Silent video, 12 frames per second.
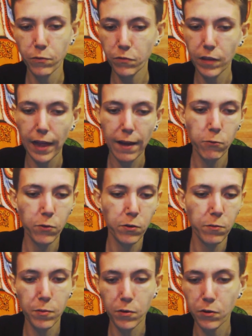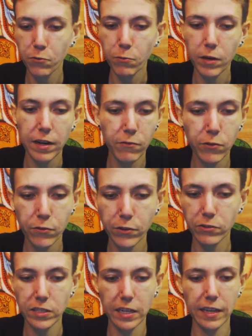a flower, a bird, whatever
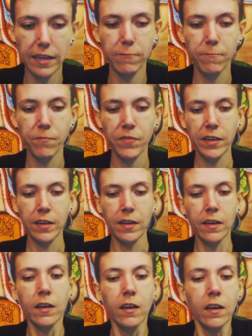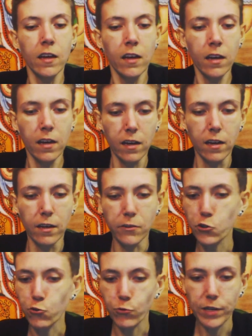they're saying,
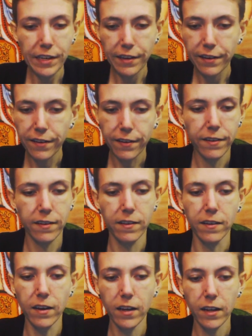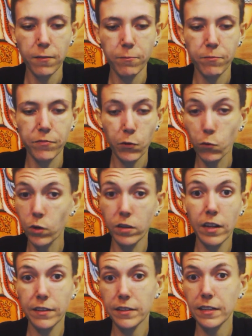a tree,
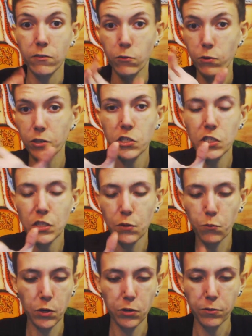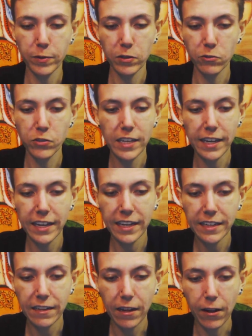or nothing, or just the word. But they're
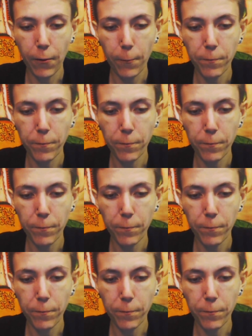saying